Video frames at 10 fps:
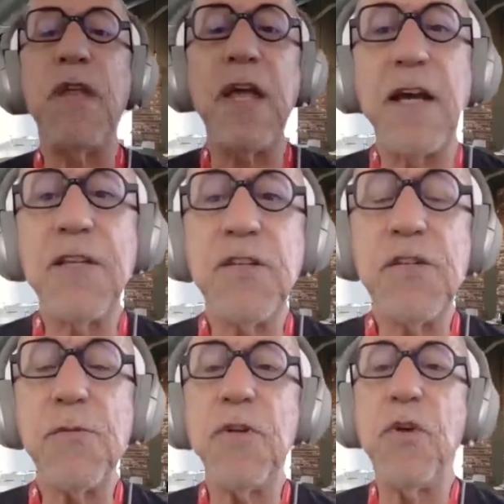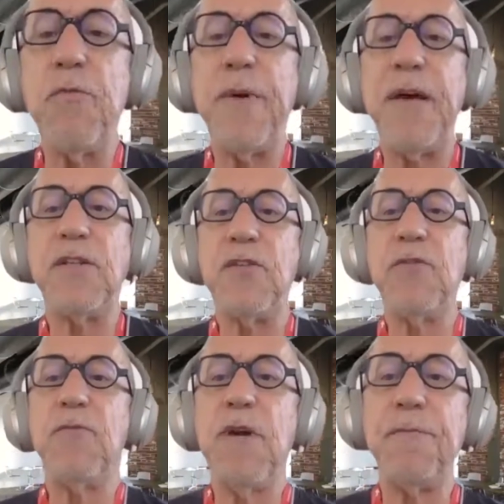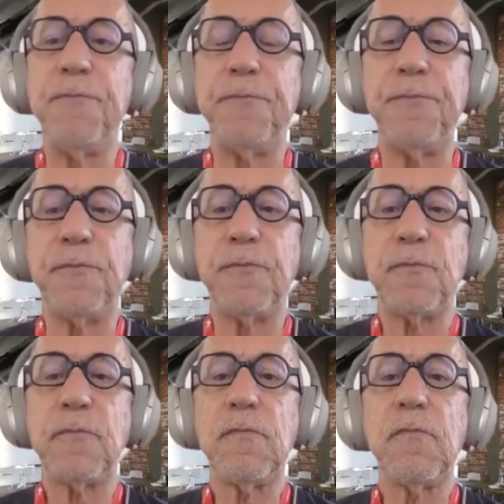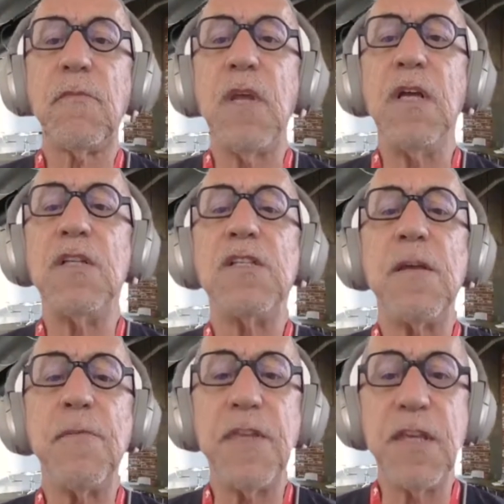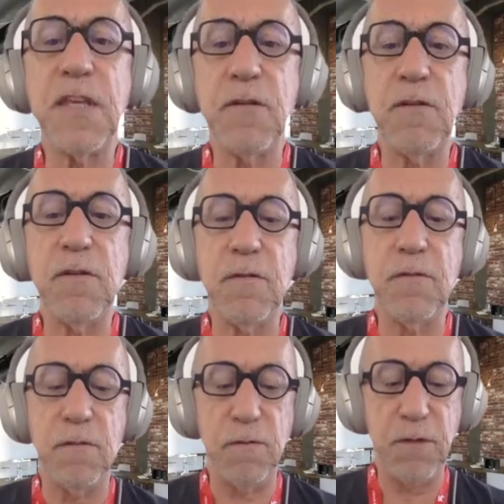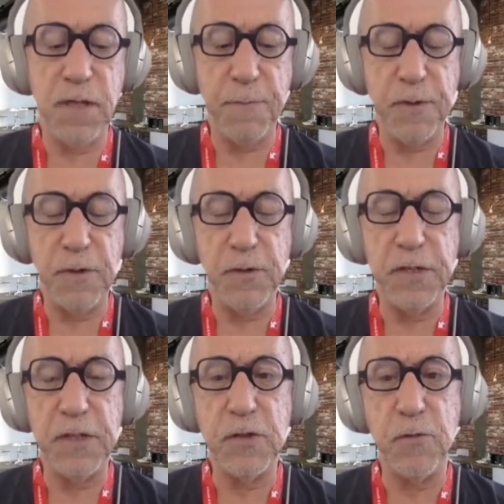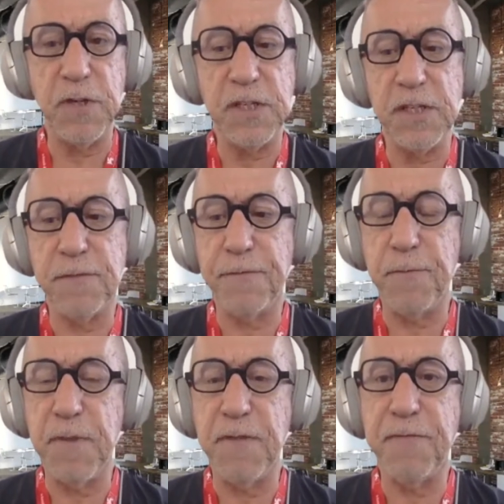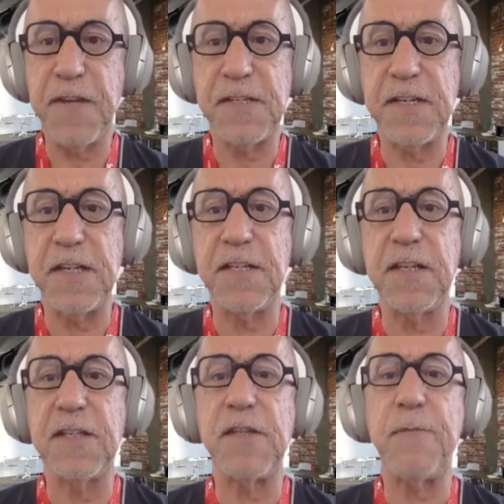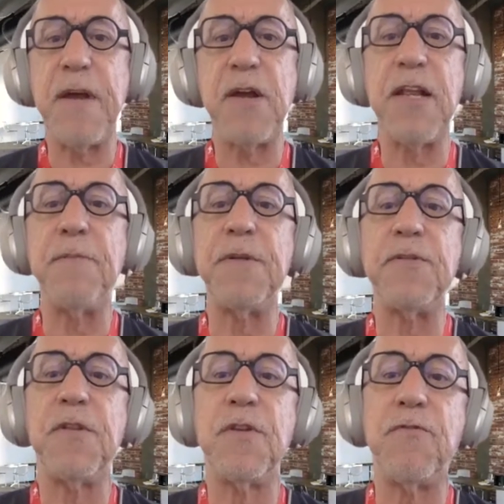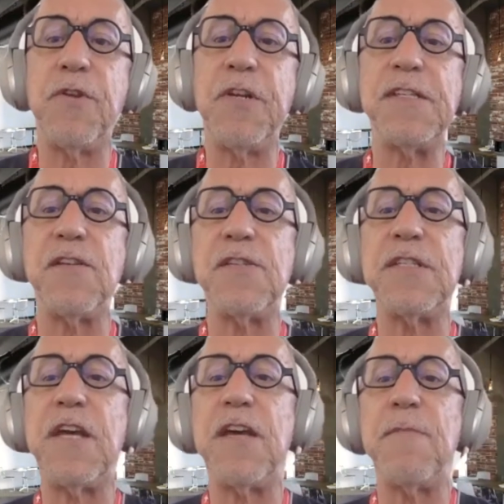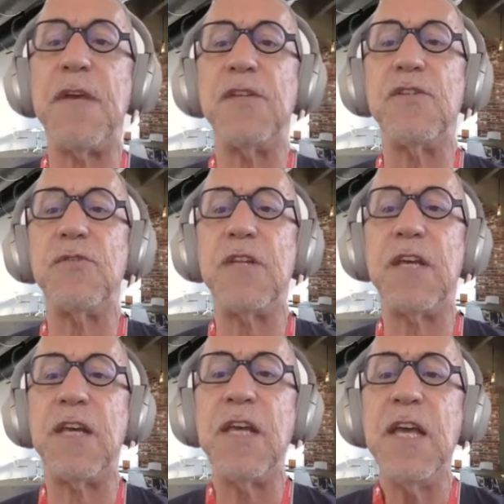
I just want to go back to something you keep alluding to, which is for me fascinating, is the parallel between the Renaissance time and today.